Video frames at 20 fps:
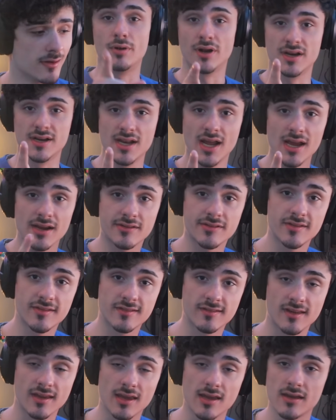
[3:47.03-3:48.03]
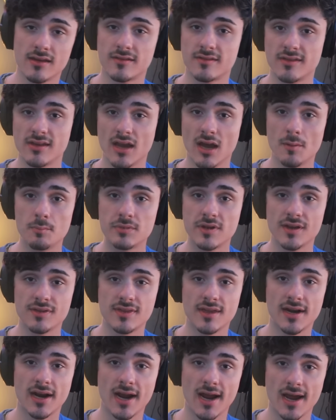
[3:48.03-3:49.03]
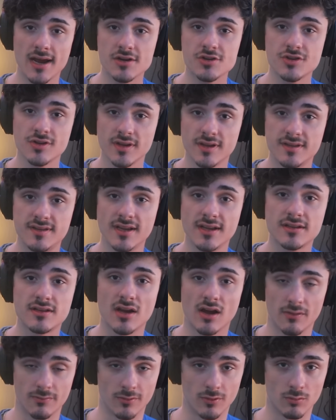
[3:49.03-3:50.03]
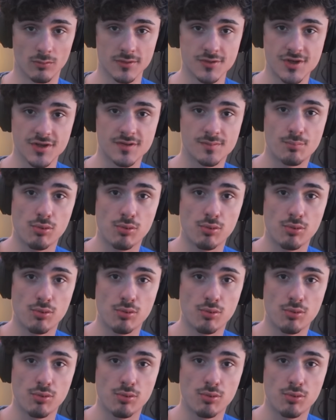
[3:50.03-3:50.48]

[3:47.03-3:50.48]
But next is the update that I actually did cover, which is